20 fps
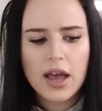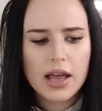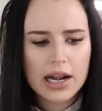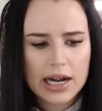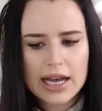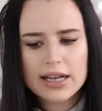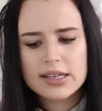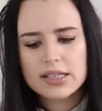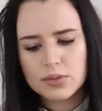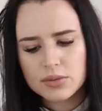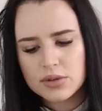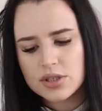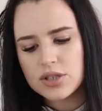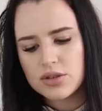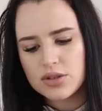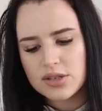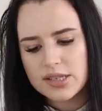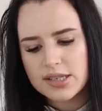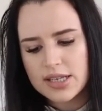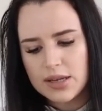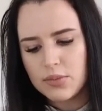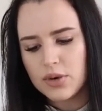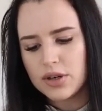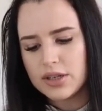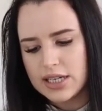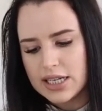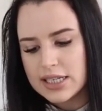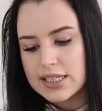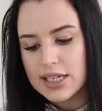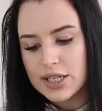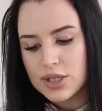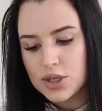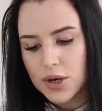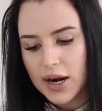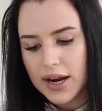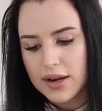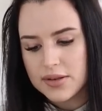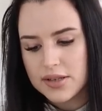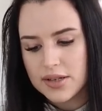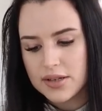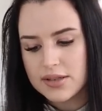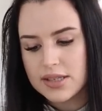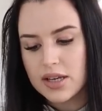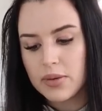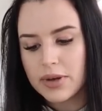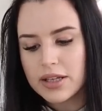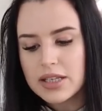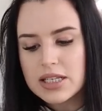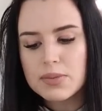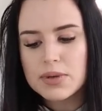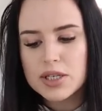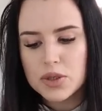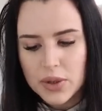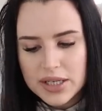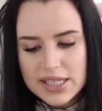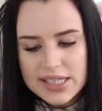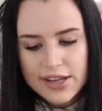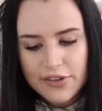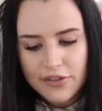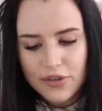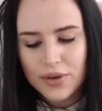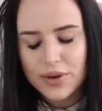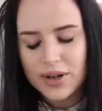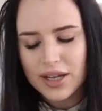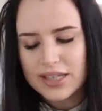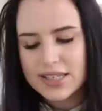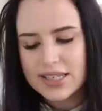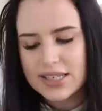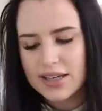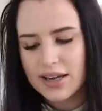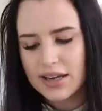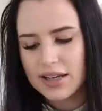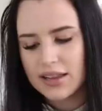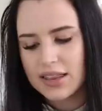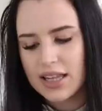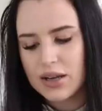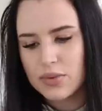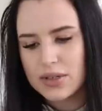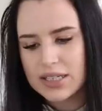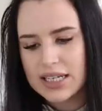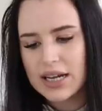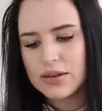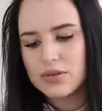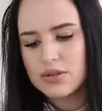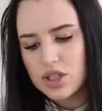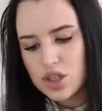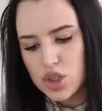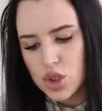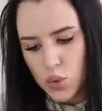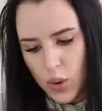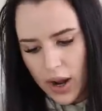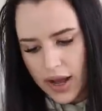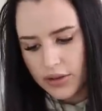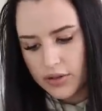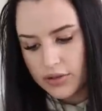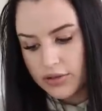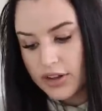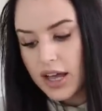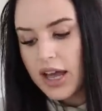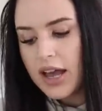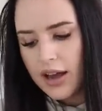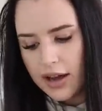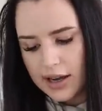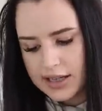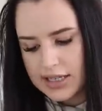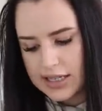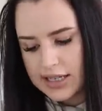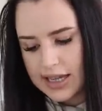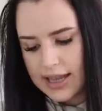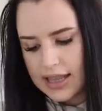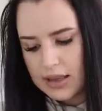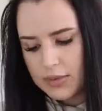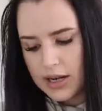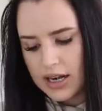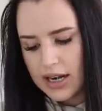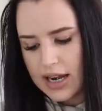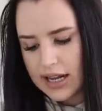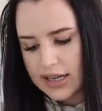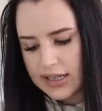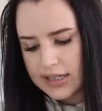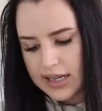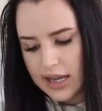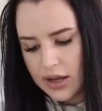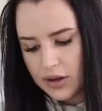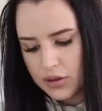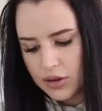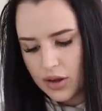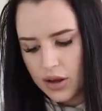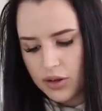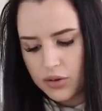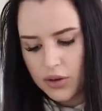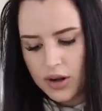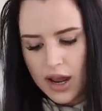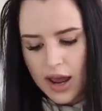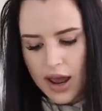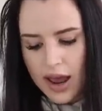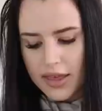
The last ones you just seen were knitted trousers. They're meant to be £24.99 and they were down to £12. I did get them in an XL though.